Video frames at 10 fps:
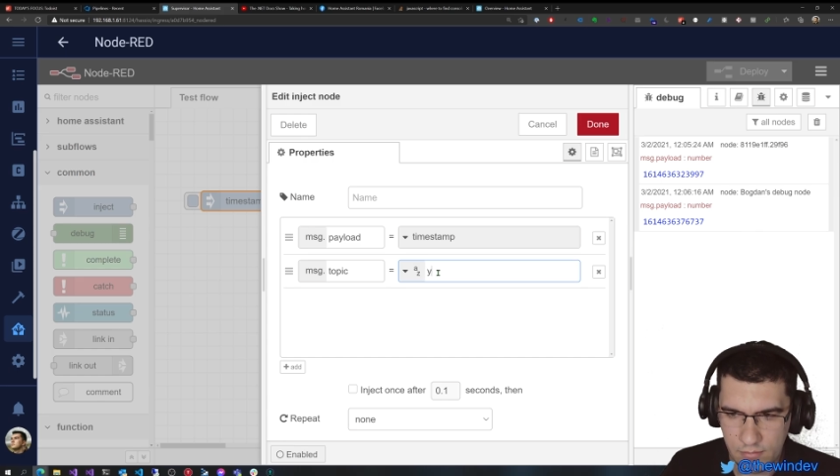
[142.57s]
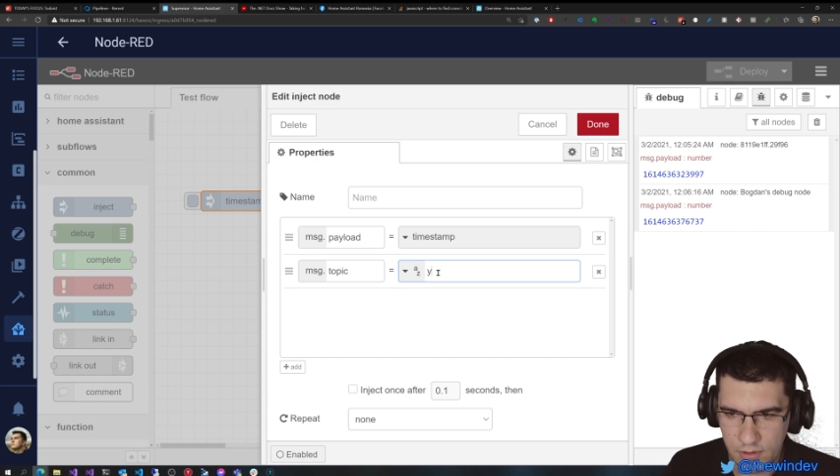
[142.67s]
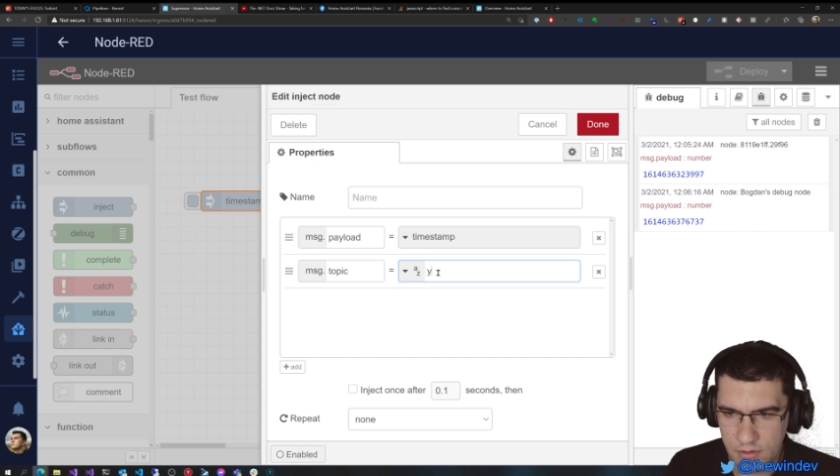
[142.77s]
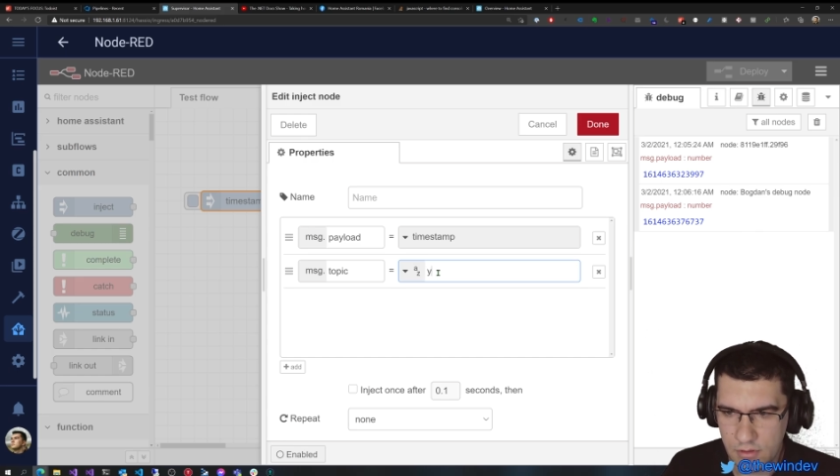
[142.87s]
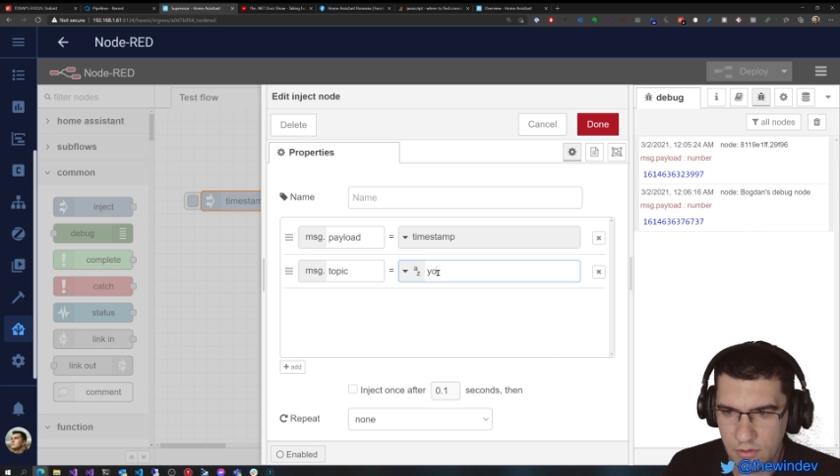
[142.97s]

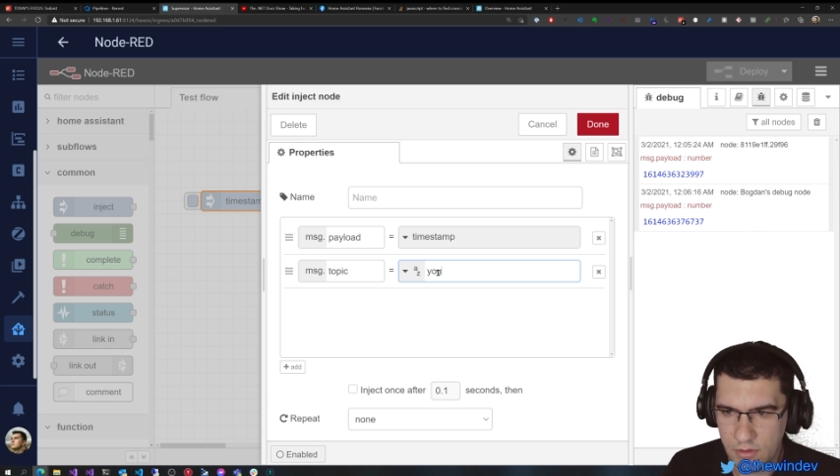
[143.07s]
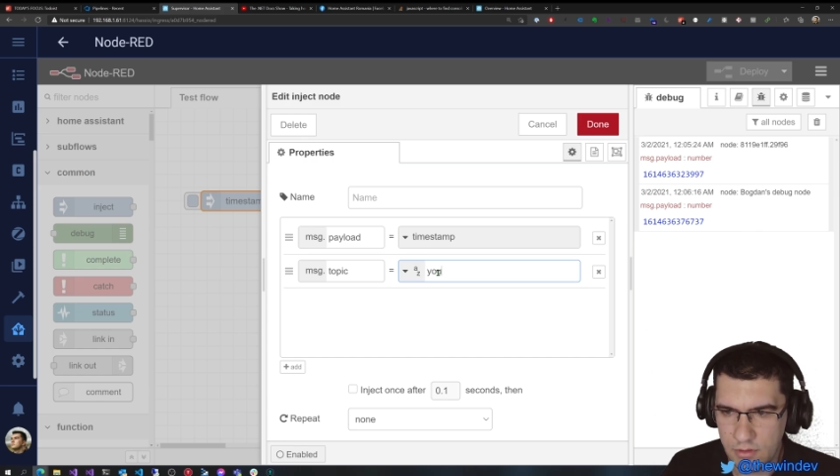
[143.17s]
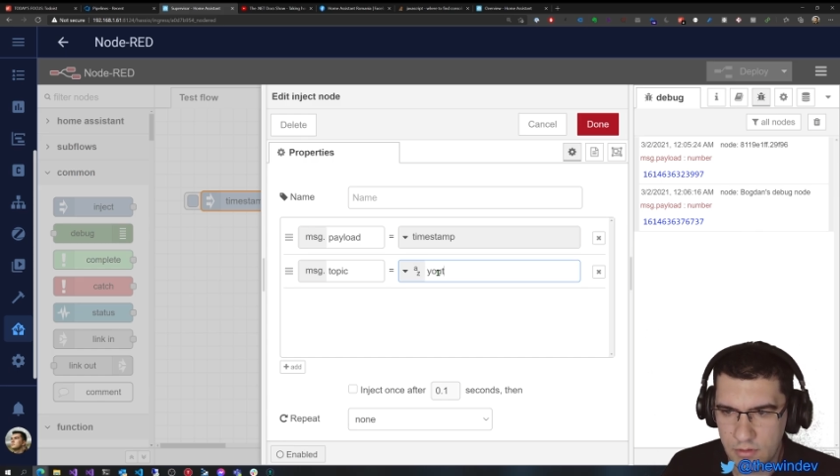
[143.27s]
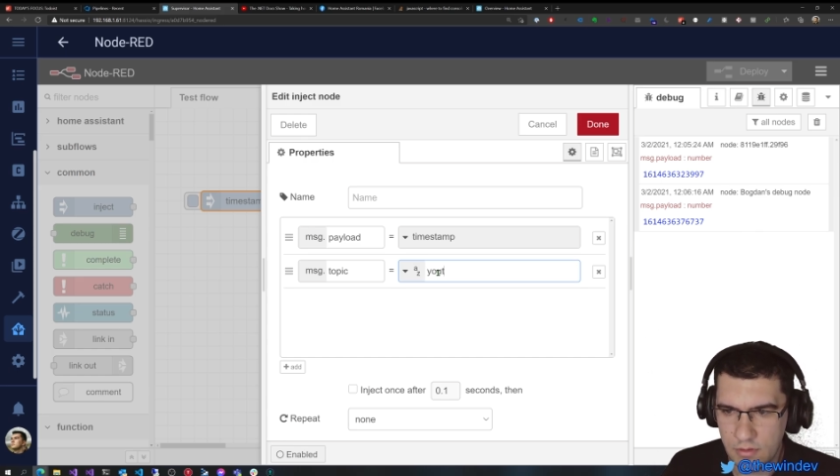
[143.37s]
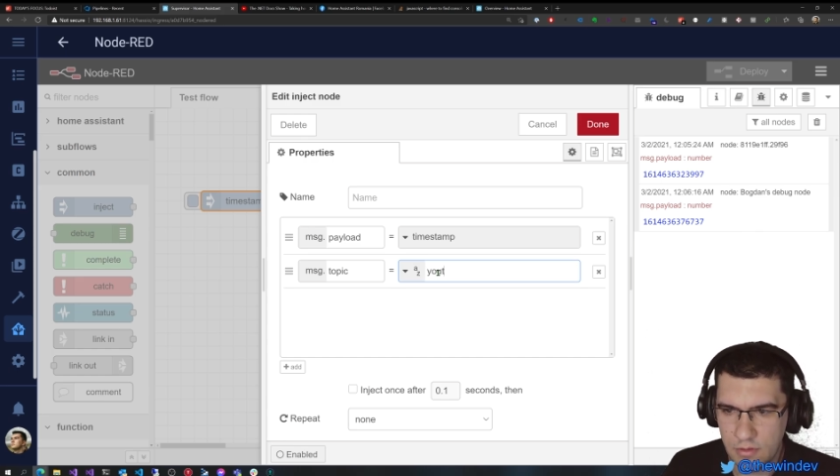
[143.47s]
let's call
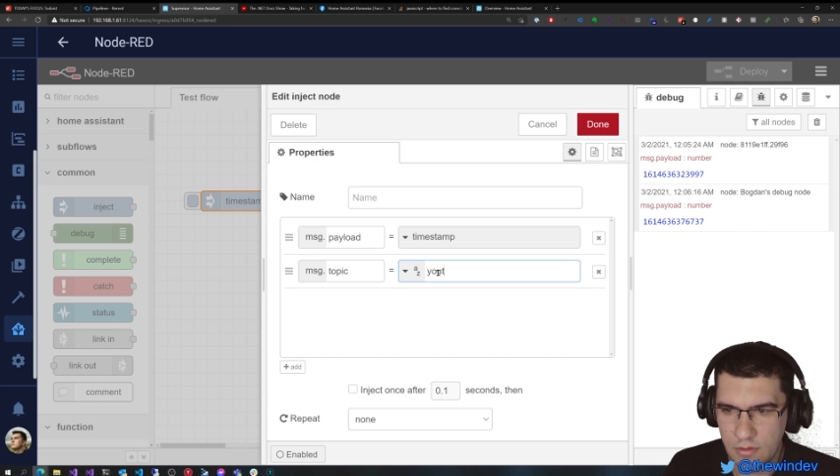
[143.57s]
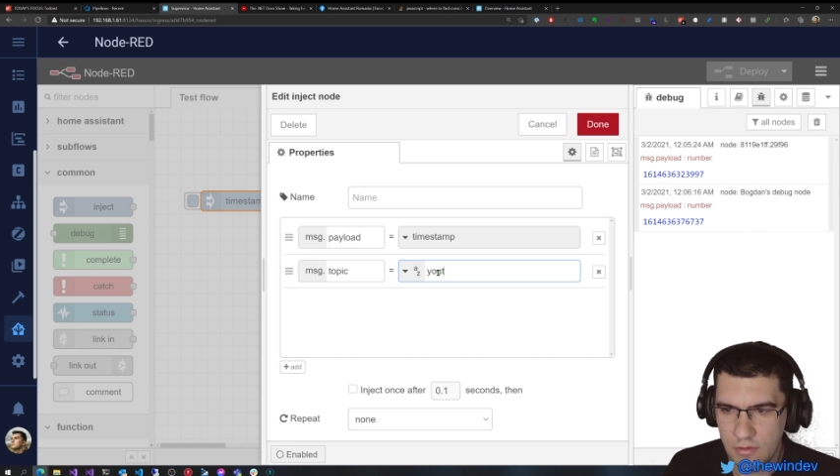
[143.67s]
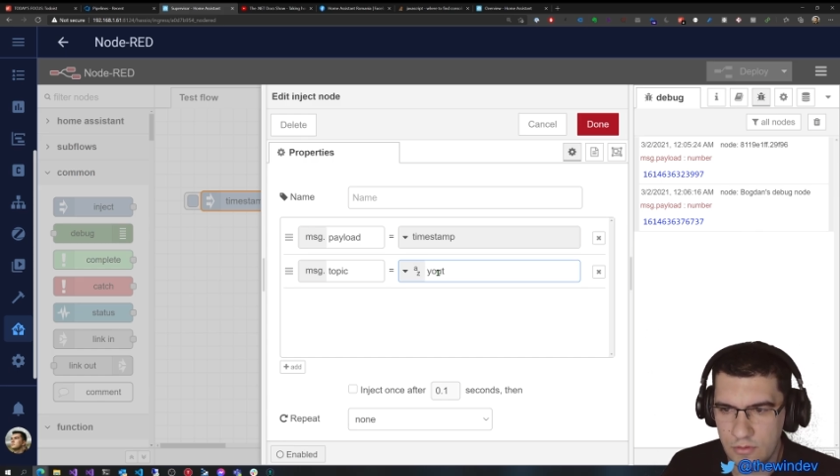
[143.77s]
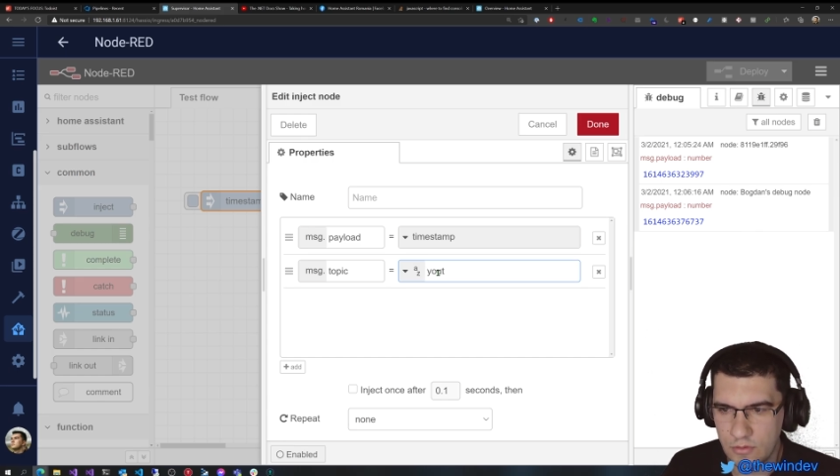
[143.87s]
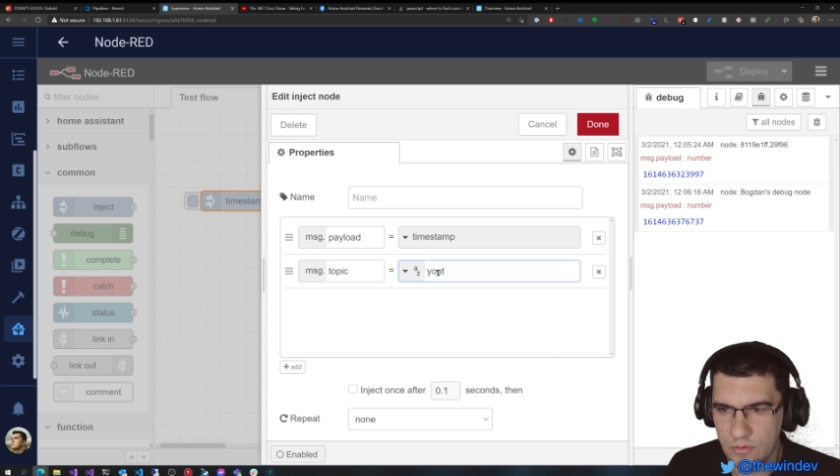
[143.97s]
it
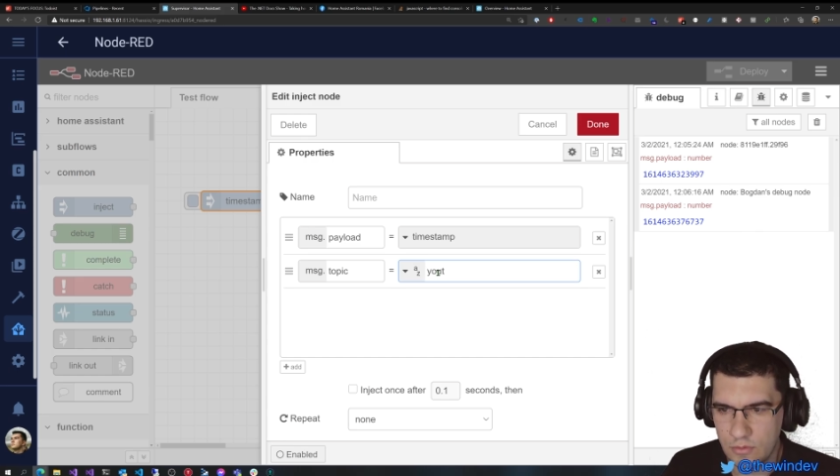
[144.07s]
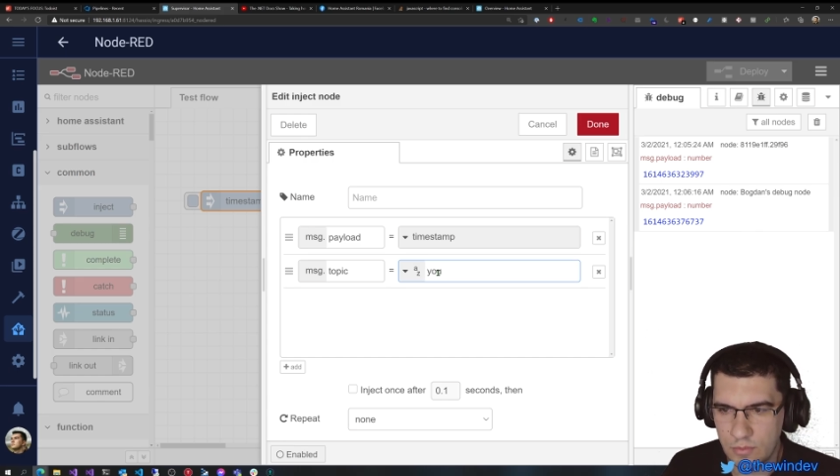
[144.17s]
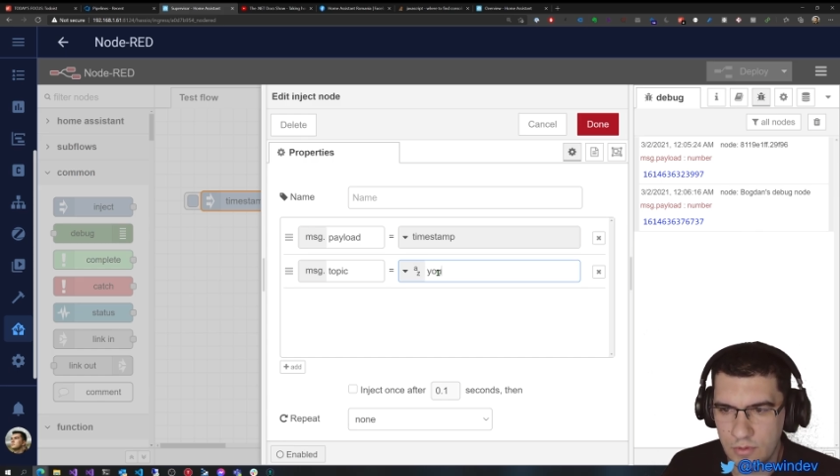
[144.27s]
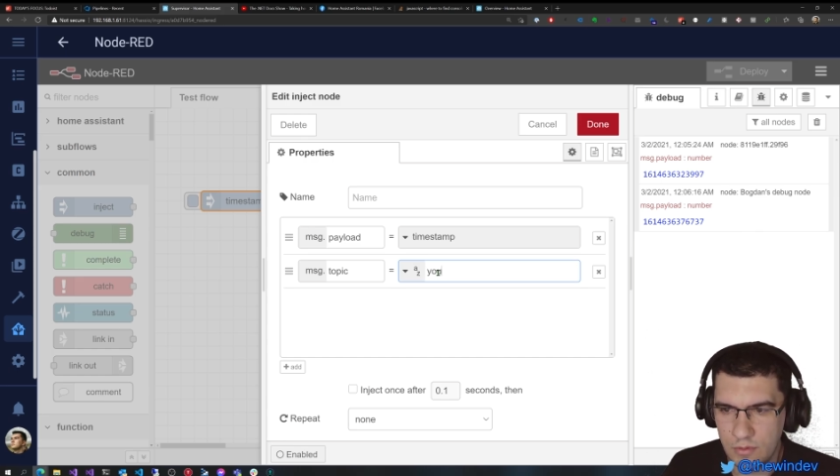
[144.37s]
YouTube.